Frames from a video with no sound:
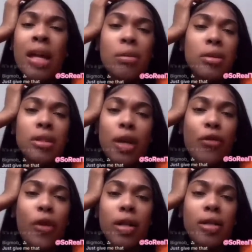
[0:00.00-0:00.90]
And I'm just
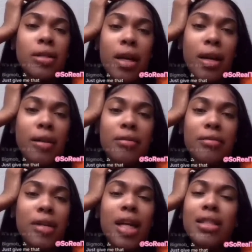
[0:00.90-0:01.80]
not afraid to say it.
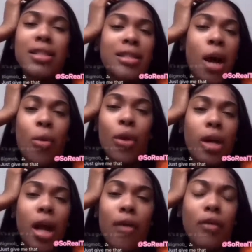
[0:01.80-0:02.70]
It's just not
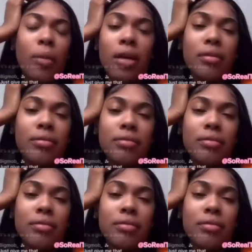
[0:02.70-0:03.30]
working out for me.